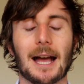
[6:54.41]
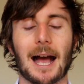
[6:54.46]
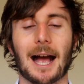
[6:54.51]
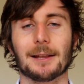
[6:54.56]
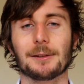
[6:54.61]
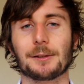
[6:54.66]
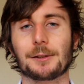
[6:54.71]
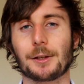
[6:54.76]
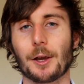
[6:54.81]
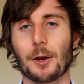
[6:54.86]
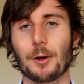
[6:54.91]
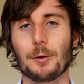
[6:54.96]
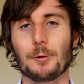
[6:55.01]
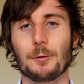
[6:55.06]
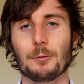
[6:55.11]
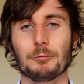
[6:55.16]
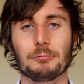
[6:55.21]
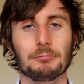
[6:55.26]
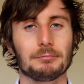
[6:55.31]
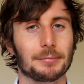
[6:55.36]
And
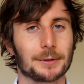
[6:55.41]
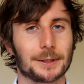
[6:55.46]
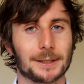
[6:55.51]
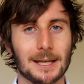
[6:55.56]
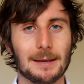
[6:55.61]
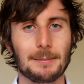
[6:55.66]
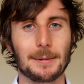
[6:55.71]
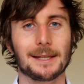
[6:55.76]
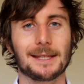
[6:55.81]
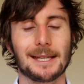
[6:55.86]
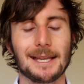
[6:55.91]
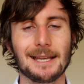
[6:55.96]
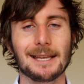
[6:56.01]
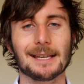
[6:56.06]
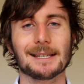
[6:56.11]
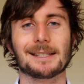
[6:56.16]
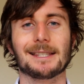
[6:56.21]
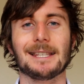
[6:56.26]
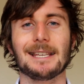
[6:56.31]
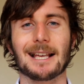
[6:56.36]
so CBT
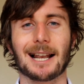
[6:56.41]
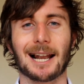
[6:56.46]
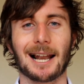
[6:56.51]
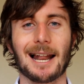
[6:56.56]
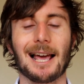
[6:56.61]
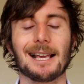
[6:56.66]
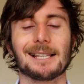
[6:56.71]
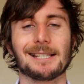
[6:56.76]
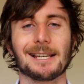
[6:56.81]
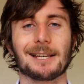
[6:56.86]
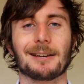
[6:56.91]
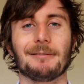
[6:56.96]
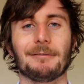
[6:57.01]
is the classic